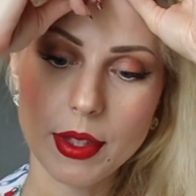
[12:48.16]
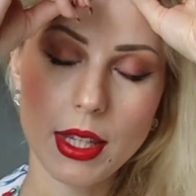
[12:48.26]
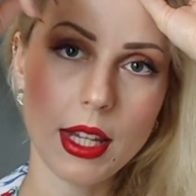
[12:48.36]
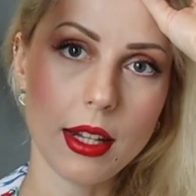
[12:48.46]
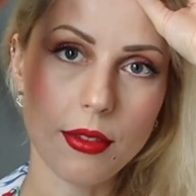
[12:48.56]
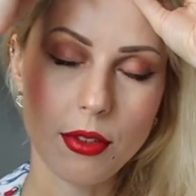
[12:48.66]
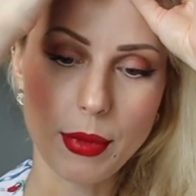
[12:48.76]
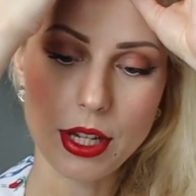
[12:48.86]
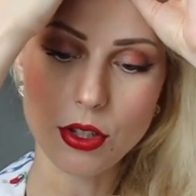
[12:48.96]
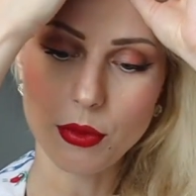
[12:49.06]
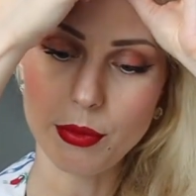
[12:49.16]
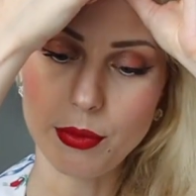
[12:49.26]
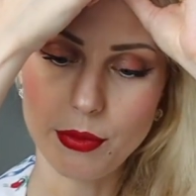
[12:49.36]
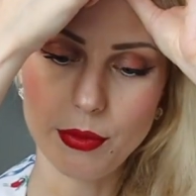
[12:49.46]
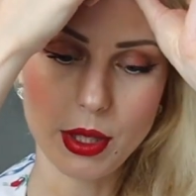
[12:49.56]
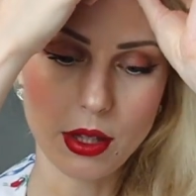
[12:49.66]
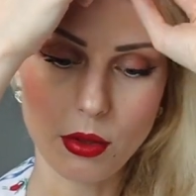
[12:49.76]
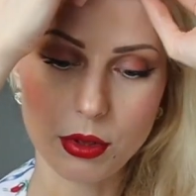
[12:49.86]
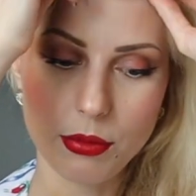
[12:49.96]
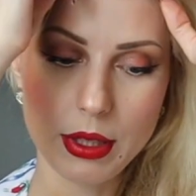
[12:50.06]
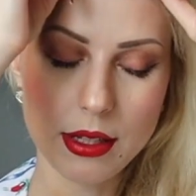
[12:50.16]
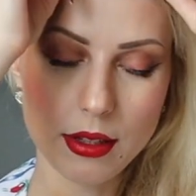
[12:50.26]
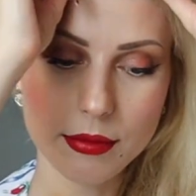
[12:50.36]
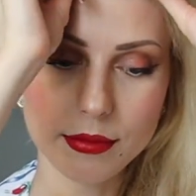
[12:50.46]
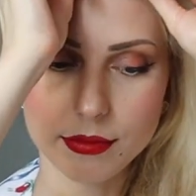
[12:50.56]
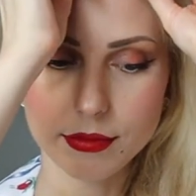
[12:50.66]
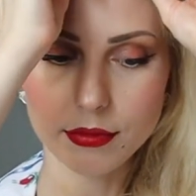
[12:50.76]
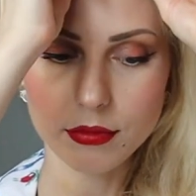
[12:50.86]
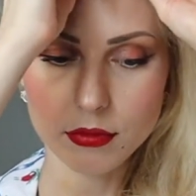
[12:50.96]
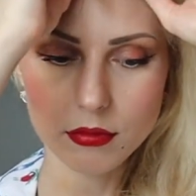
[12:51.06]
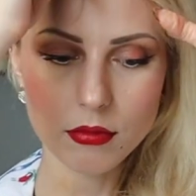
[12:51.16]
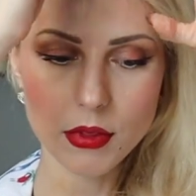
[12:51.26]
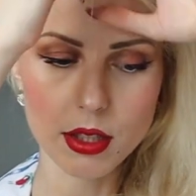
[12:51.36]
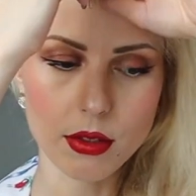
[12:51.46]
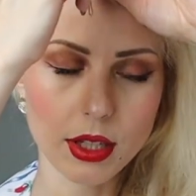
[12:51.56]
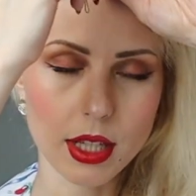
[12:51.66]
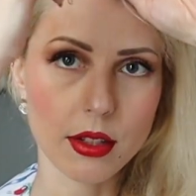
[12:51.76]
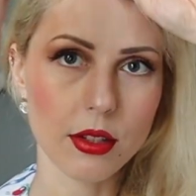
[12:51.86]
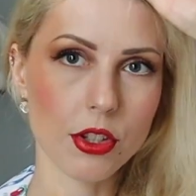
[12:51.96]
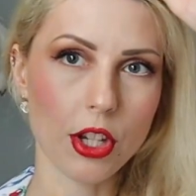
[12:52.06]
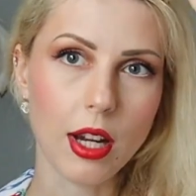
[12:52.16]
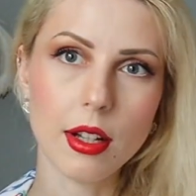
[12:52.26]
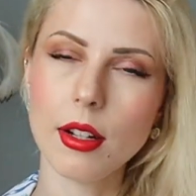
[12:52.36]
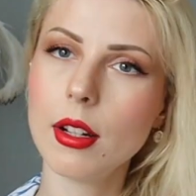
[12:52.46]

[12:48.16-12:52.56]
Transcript: in information below the video. You can check.